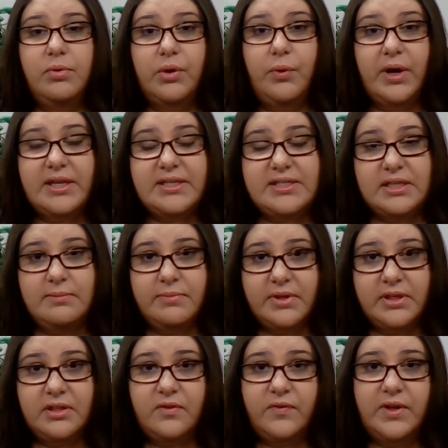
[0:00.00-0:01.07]
Requesting
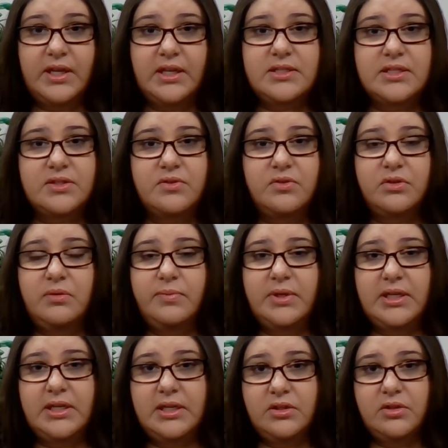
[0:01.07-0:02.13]
benefits is going to
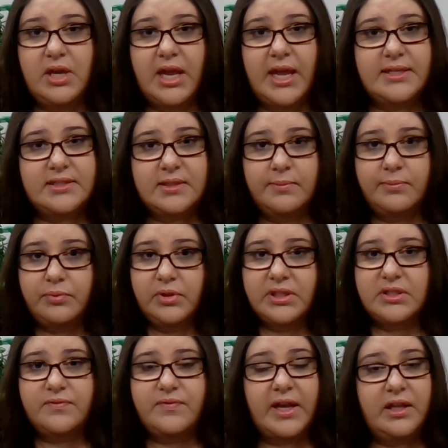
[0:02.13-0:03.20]
be as simple
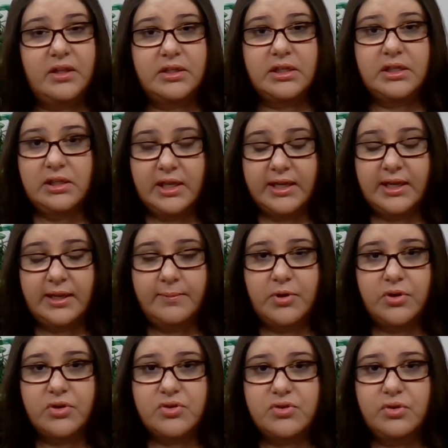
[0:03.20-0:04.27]
as filing a claim.
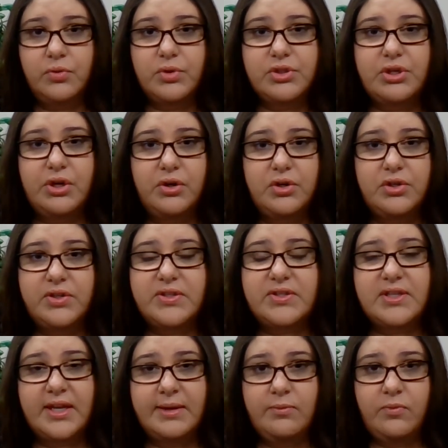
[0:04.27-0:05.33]
You're just going to return to the
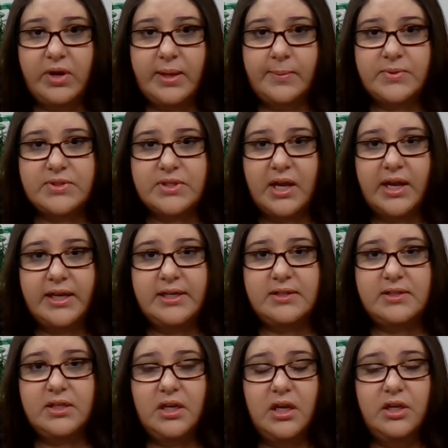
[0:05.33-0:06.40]
same
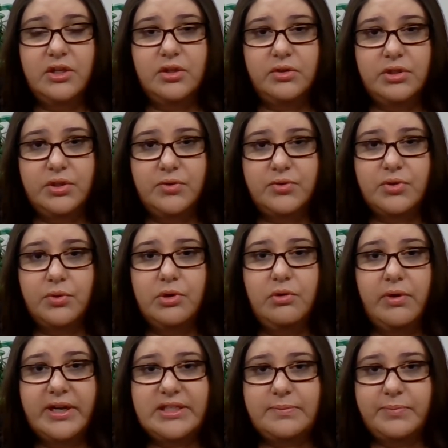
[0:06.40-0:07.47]
website. You'll use the
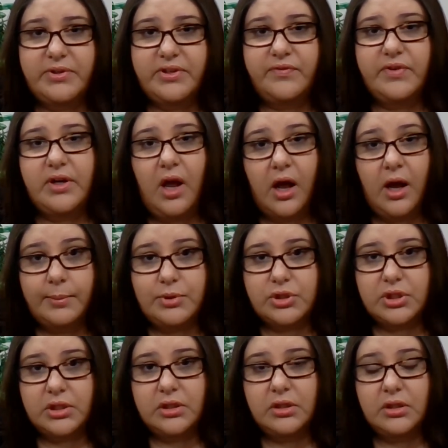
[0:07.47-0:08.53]
request benefit
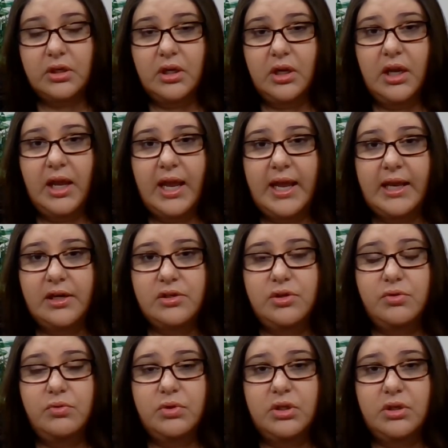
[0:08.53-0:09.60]
option, and
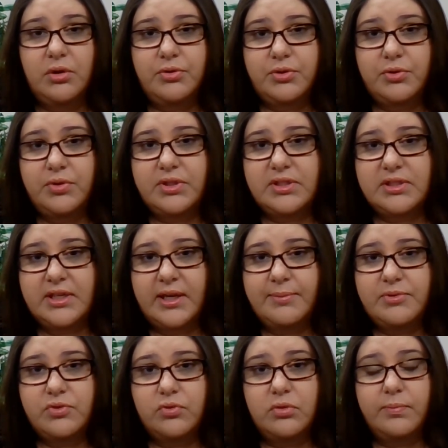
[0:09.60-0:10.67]
you will go through the
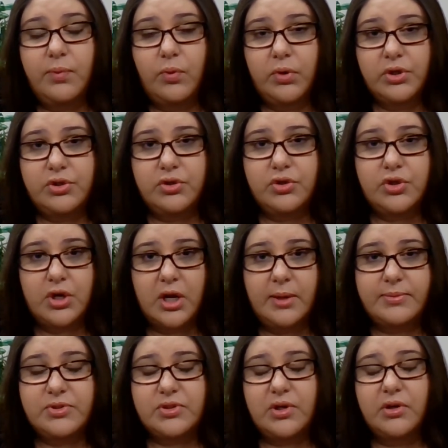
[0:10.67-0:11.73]
steps to report your
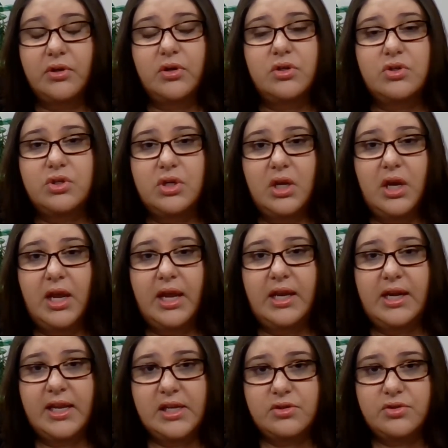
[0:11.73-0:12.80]
job search
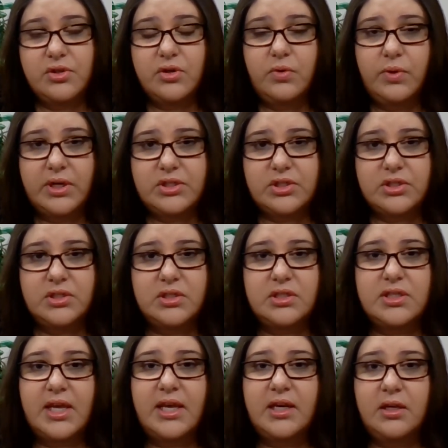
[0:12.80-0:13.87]
and answer the
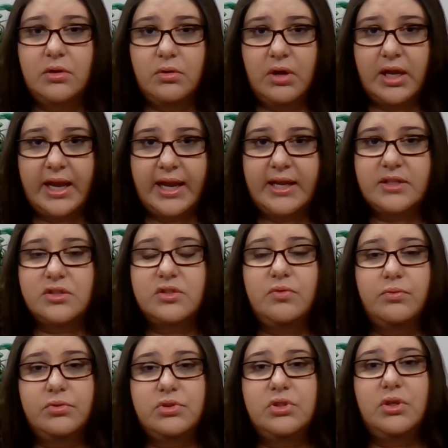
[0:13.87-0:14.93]
questions that it'll ask
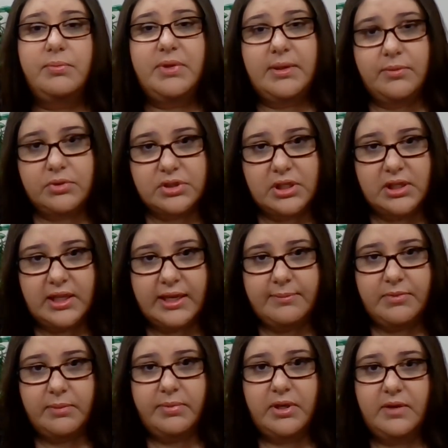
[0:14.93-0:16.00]
to be able to
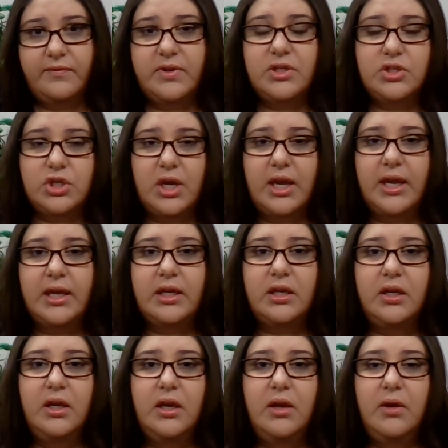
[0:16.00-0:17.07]
claim the benefit
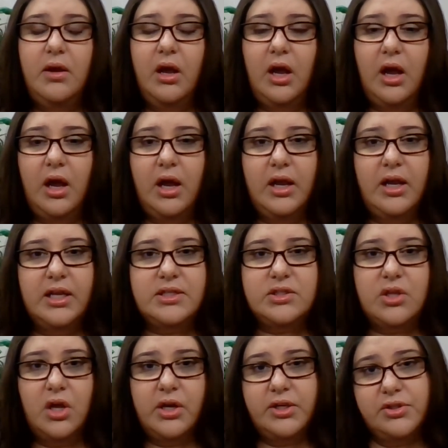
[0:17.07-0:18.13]
check.
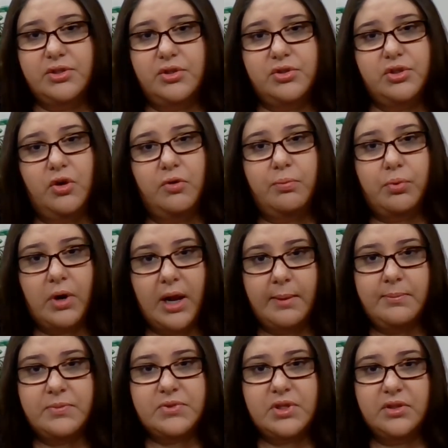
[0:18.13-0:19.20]
As long as there's no
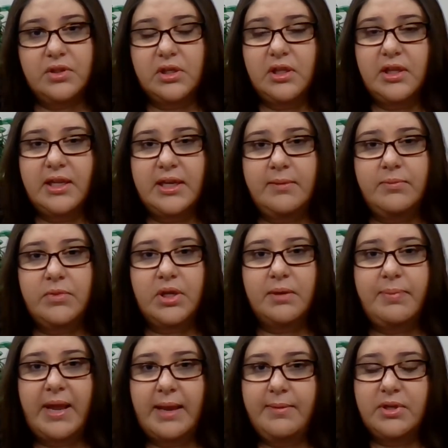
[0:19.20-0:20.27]
problems on the claim, the
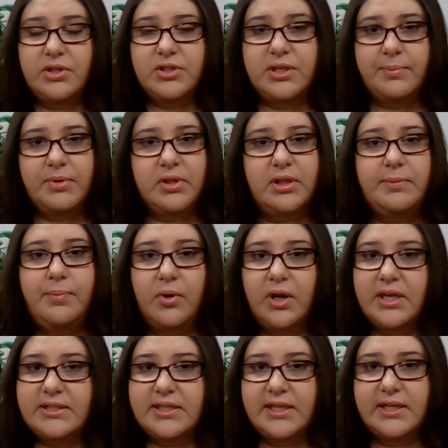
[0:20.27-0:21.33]
payments typically
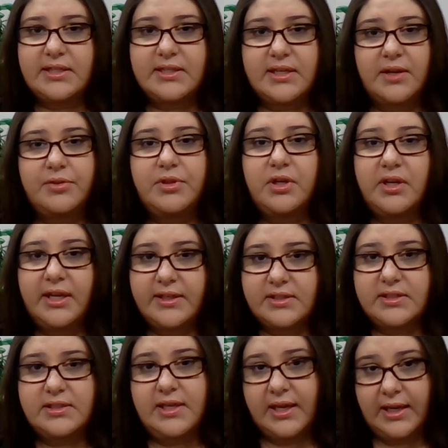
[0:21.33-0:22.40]
process out the
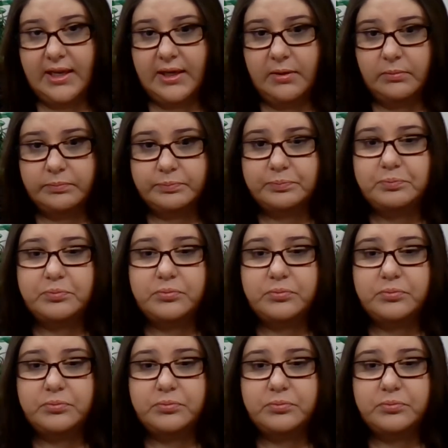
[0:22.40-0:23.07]
next day.